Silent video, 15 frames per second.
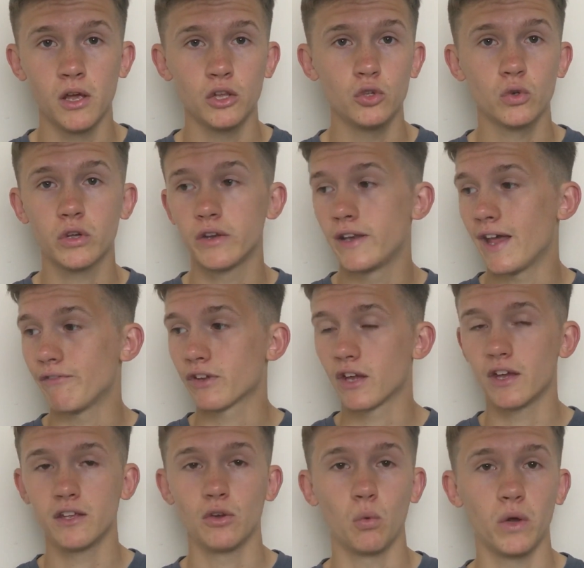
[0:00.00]
you can
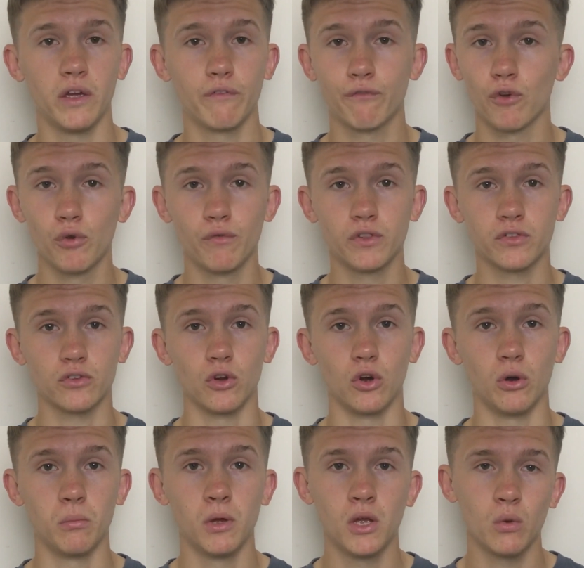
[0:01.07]
navigate your way through the
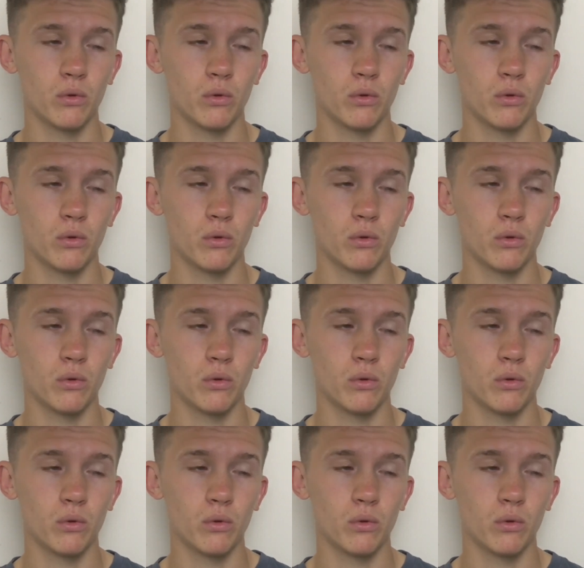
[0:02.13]
storm